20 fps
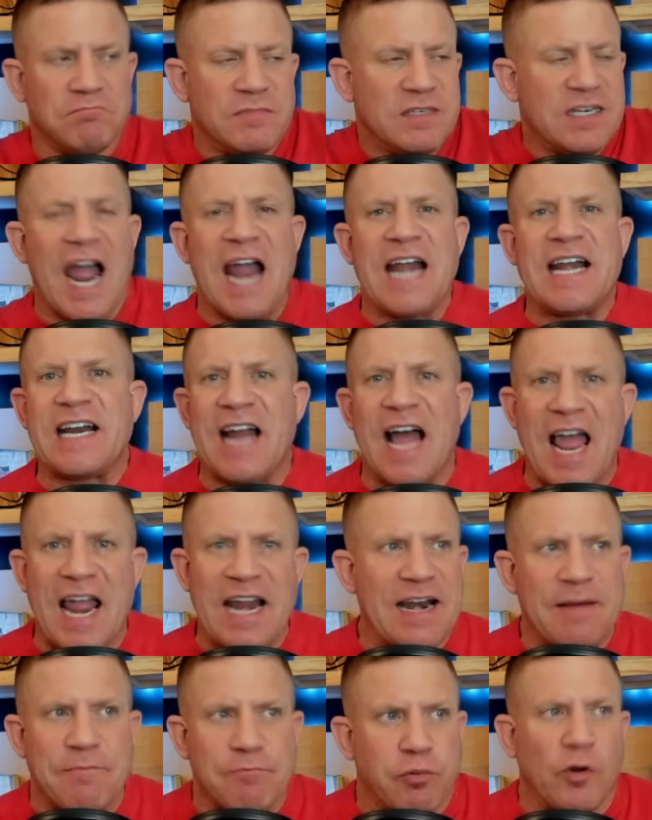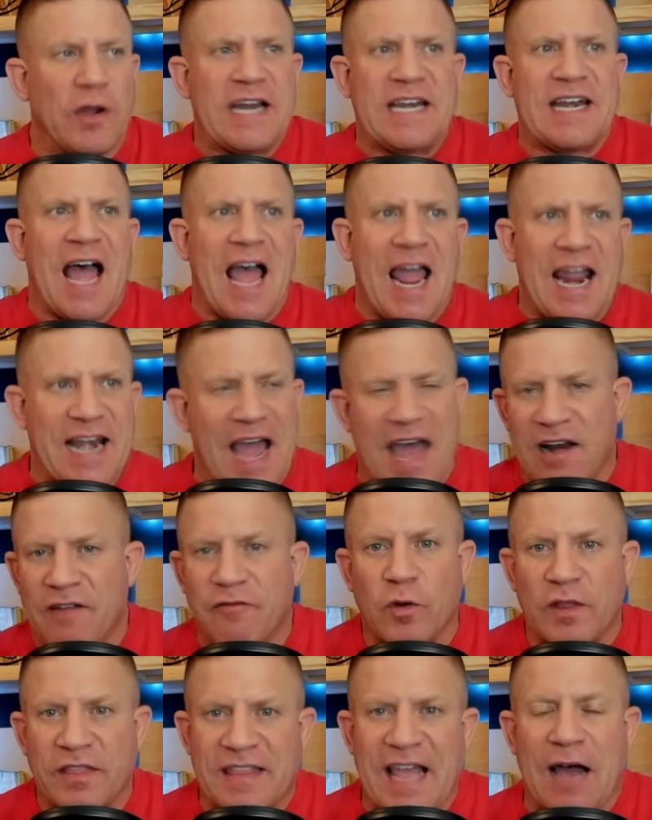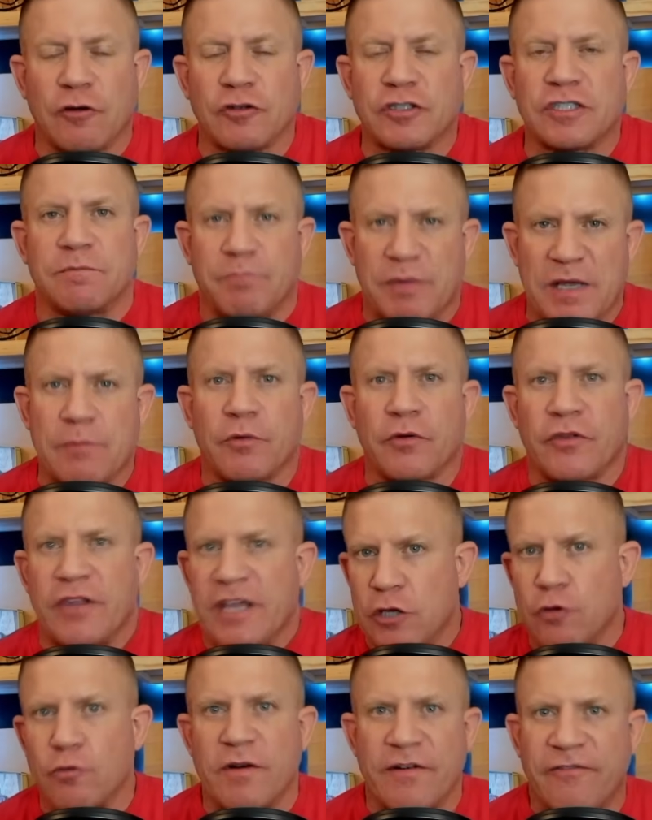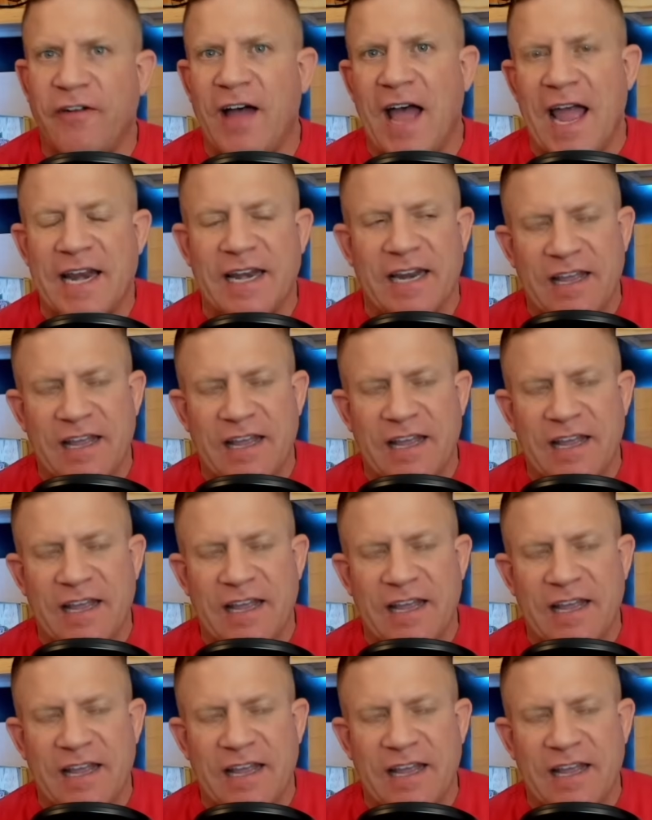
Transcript: 99.9 out of 1,000 people that you would fight